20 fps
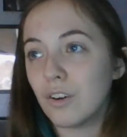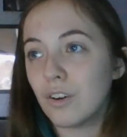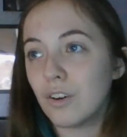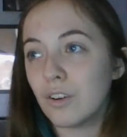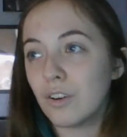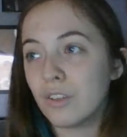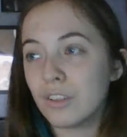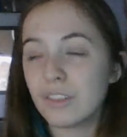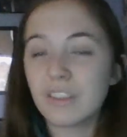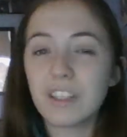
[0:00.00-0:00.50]

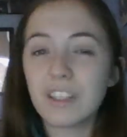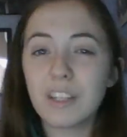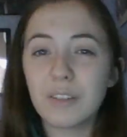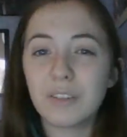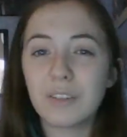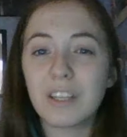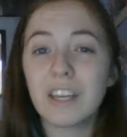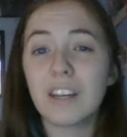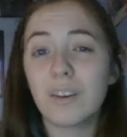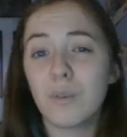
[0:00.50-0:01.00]
honestly, I
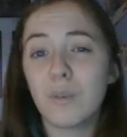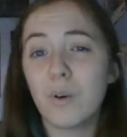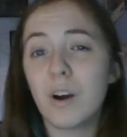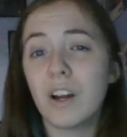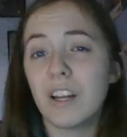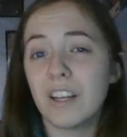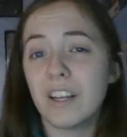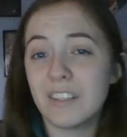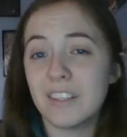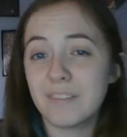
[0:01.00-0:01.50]
was getting
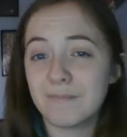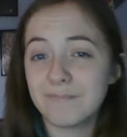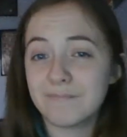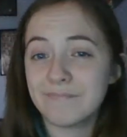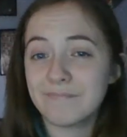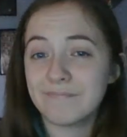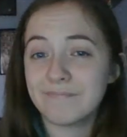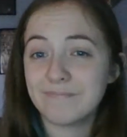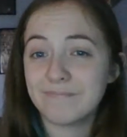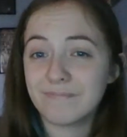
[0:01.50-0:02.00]
quite
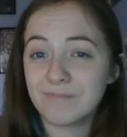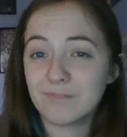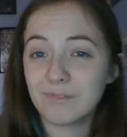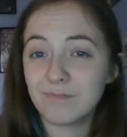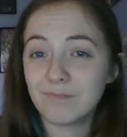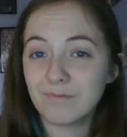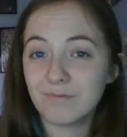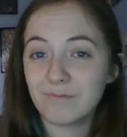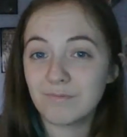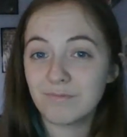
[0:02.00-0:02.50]

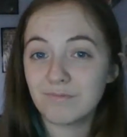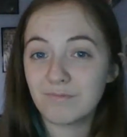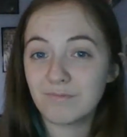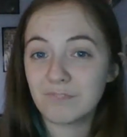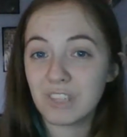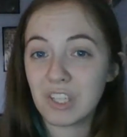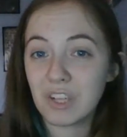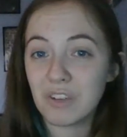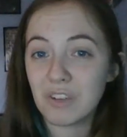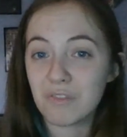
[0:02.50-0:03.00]

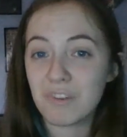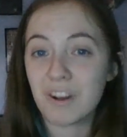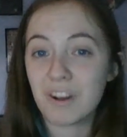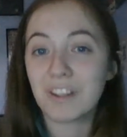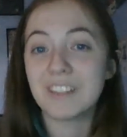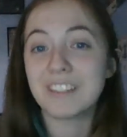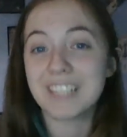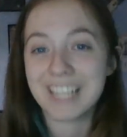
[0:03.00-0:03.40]
run